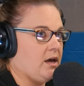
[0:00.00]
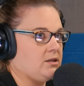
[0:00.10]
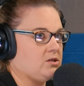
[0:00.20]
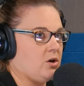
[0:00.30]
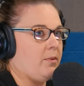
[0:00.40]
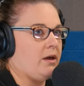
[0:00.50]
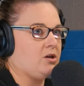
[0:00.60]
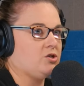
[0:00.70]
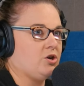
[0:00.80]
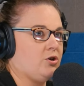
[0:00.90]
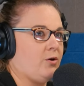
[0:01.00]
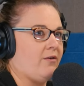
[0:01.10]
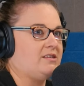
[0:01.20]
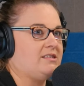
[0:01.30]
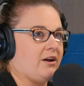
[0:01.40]
And so making sure you
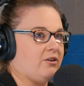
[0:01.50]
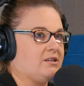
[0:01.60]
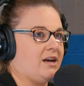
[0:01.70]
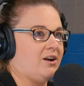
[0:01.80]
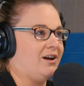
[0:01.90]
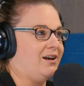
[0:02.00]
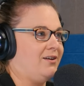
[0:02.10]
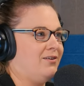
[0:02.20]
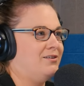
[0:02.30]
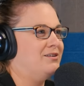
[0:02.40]
have a secretary